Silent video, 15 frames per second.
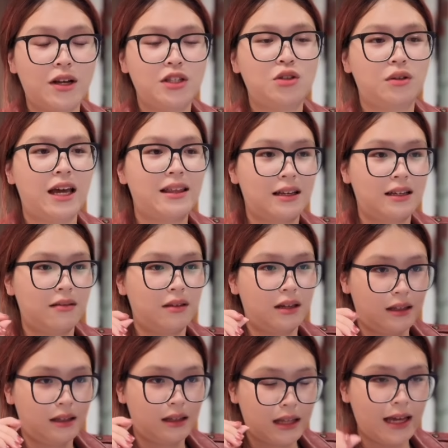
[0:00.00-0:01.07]
once you get
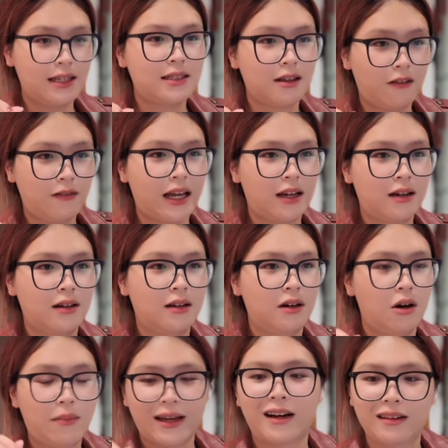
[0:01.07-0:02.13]
the taste of like,
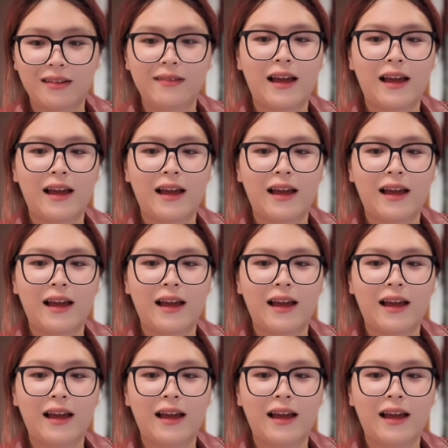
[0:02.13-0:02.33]
oh my God,